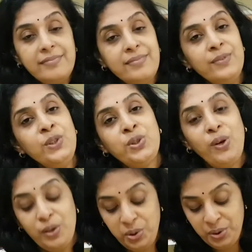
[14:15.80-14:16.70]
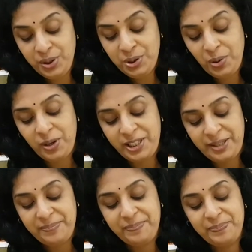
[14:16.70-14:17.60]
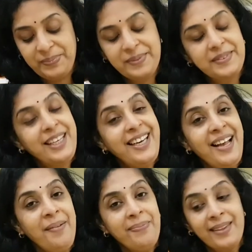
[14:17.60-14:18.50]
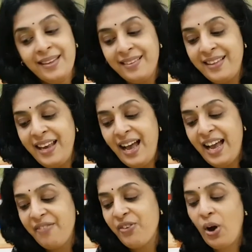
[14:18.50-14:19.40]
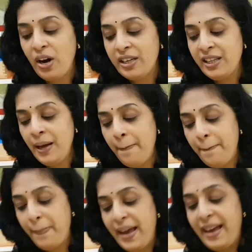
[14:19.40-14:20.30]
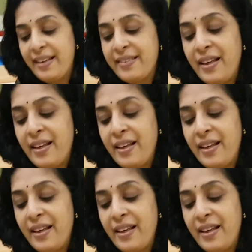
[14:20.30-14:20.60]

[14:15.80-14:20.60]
This also is salty. Seriya? See, I have got the pairs.